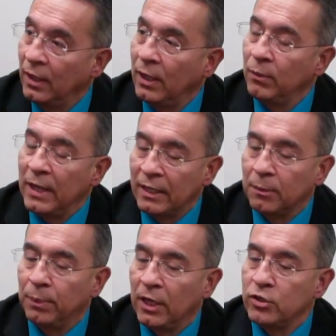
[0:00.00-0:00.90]
And we had the
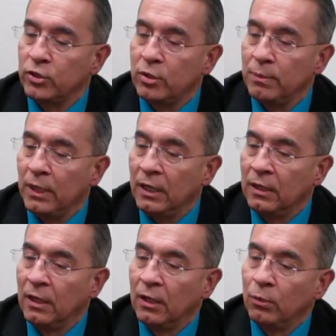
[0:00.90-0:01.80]
pleasure to
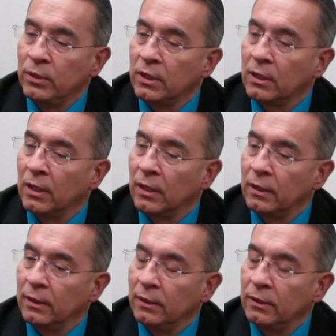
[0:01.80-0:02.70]
meet with
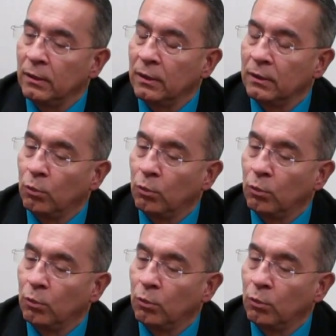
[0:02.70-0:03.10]
the